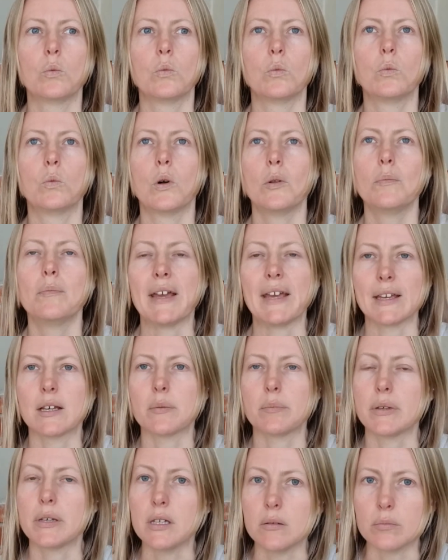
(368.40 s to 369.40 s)
will
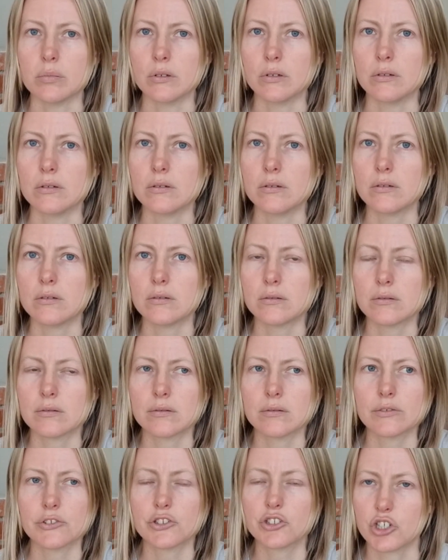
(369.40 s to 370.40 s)
make people
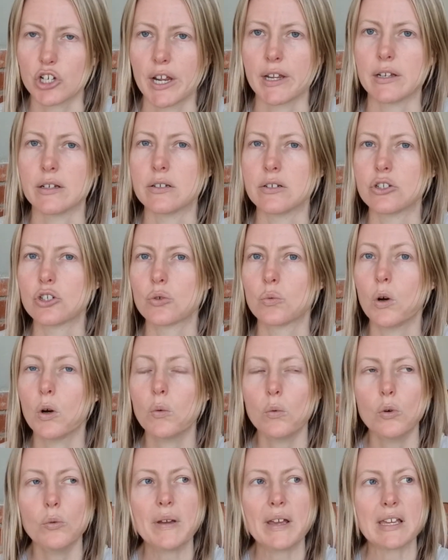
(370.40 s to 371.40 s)
change?
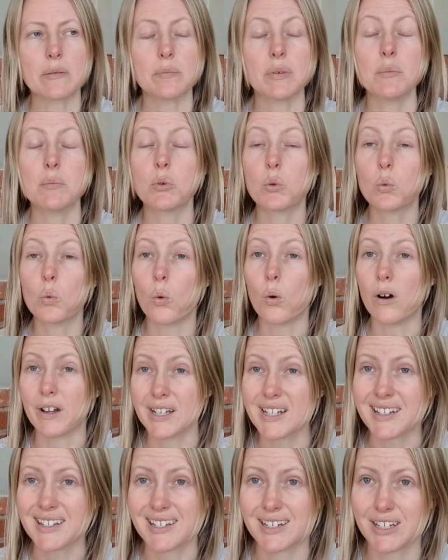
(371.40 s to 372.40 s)
What will make people
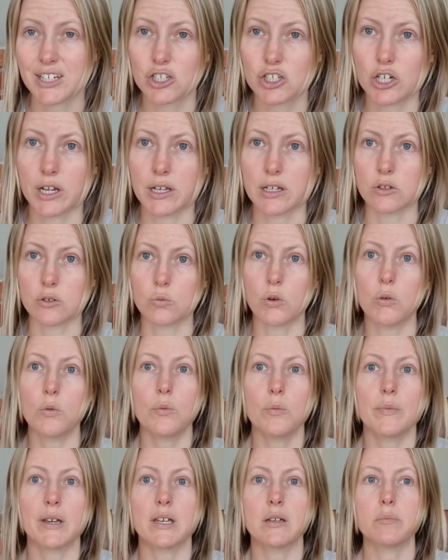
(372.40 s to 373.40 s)
want change? What will
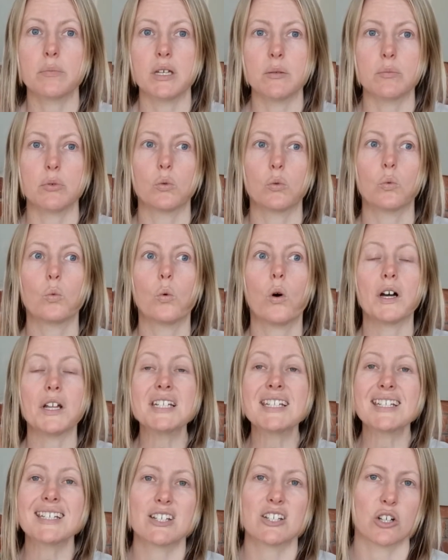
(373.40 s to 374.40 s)
make people
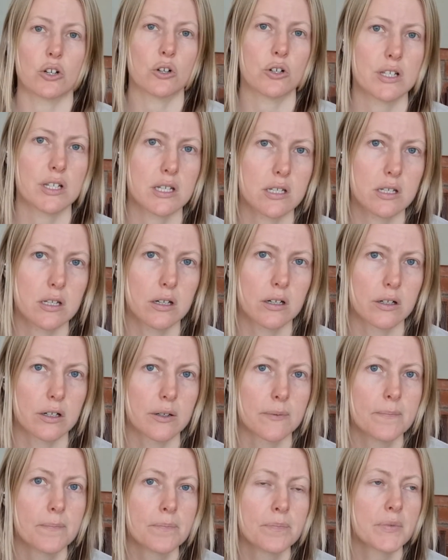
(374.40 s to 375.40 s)
want to consider
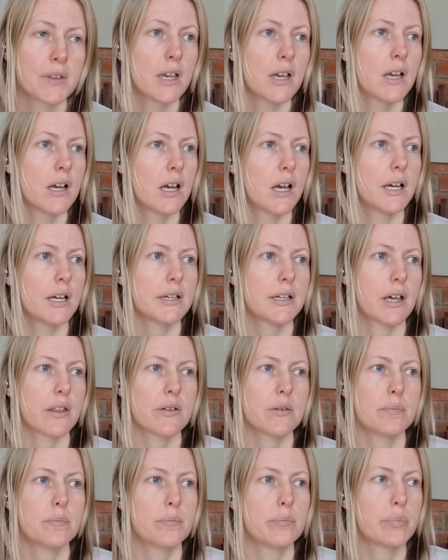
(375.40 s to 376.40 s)

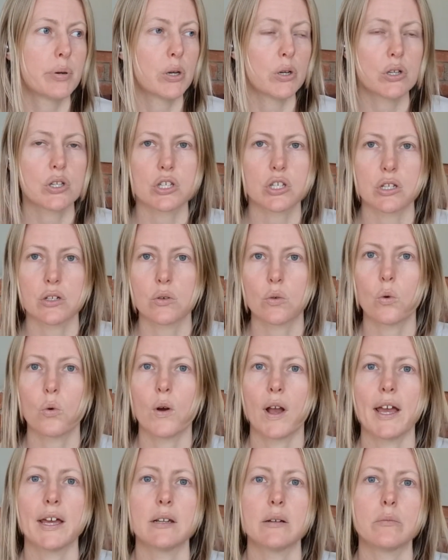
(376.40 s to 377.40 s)
another person or
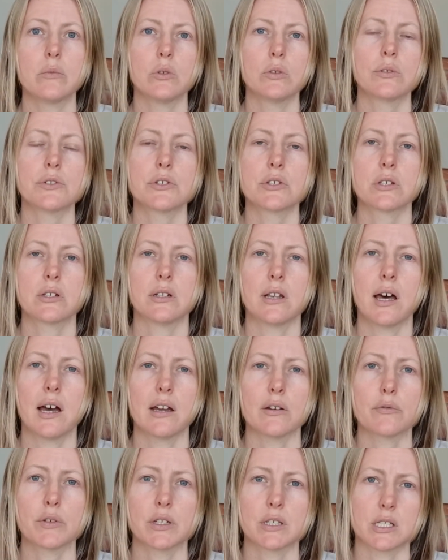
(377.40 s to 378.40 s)
animal's
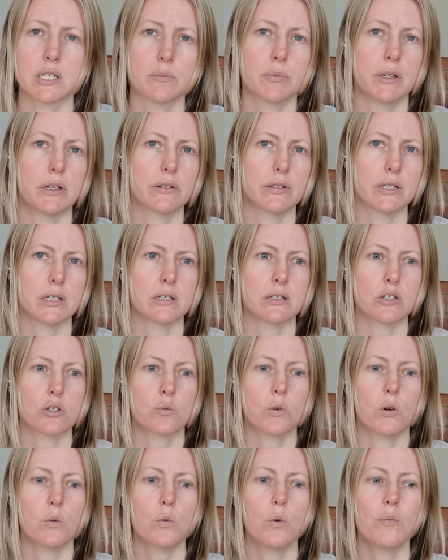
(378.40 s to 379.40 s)
life experience?
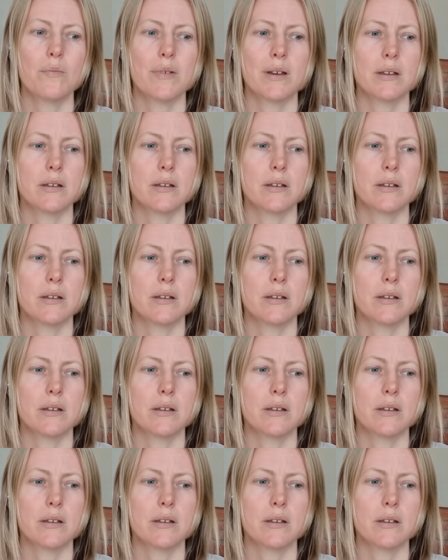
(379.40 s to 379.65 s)
What will